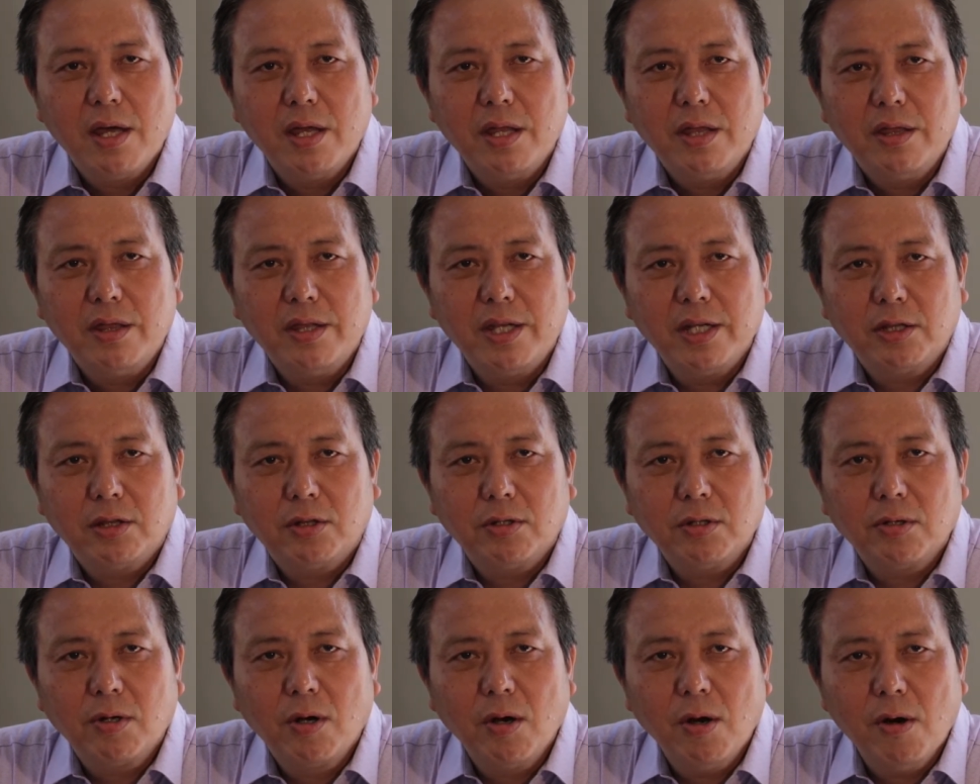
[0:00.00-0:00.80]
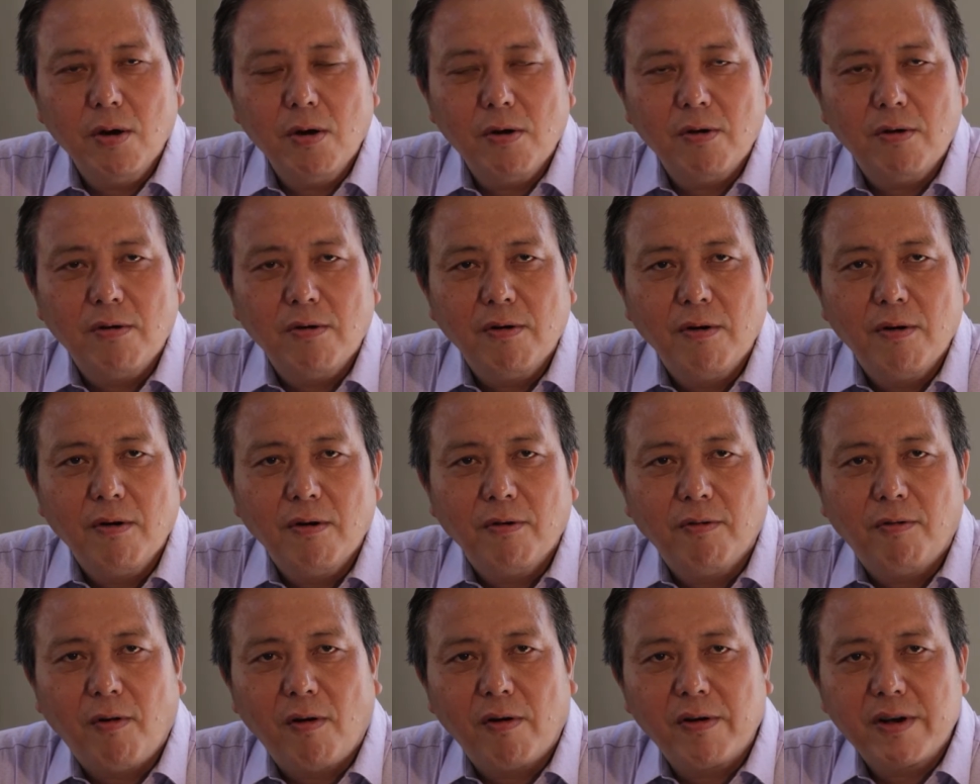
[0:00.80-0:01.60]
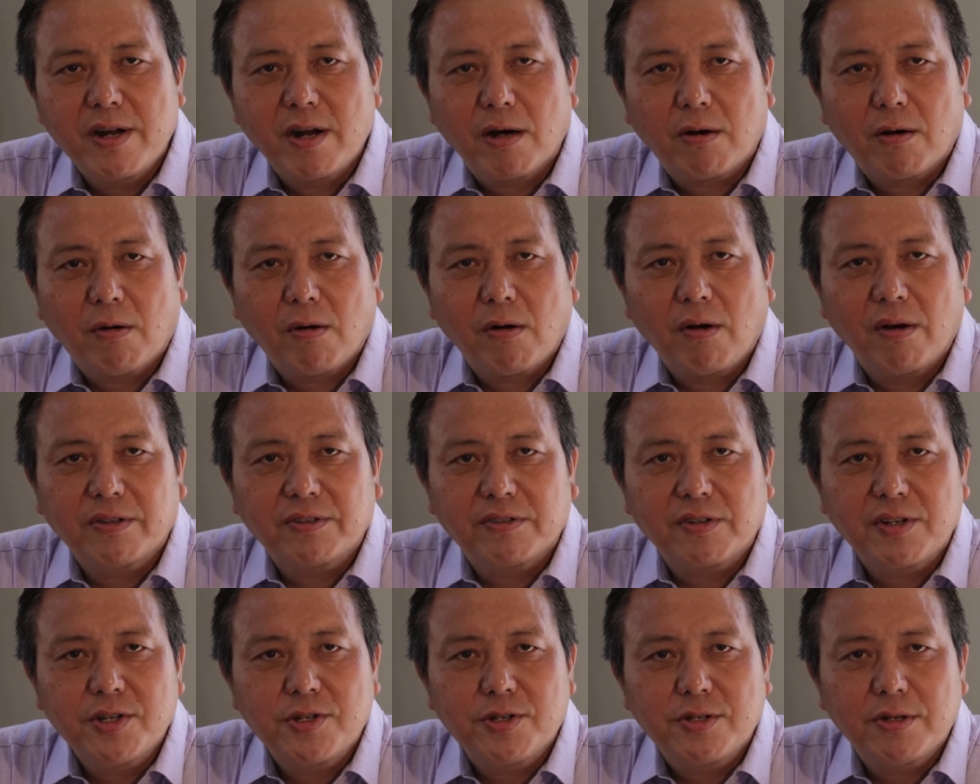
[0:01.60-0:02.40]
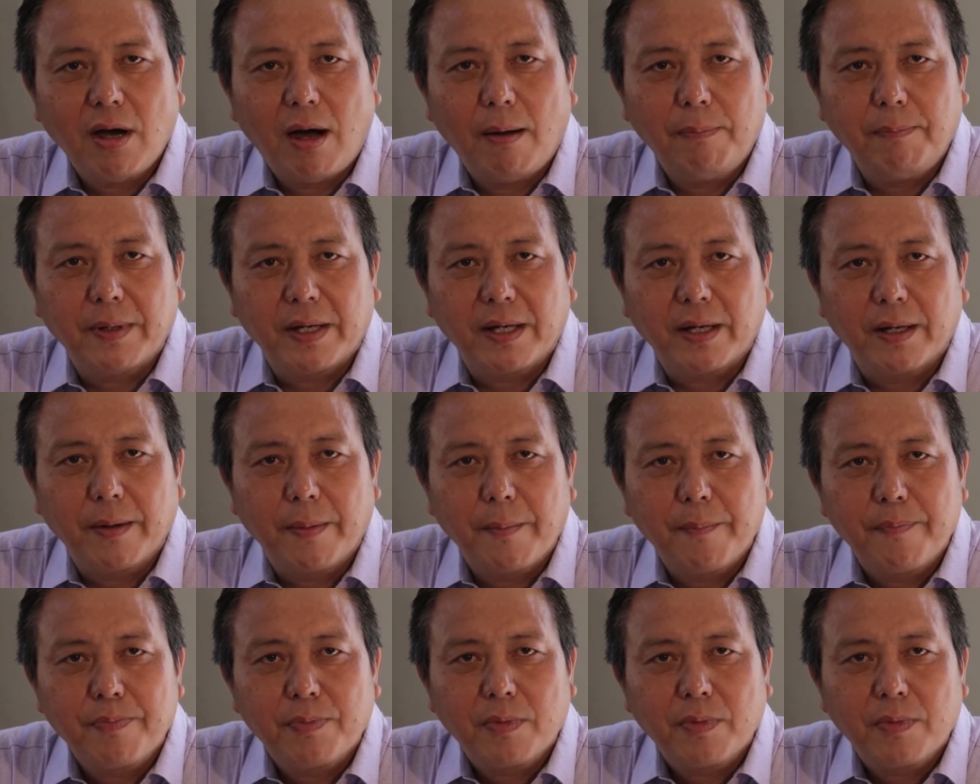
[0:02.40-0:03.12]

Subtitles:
need to go for their grocery shopping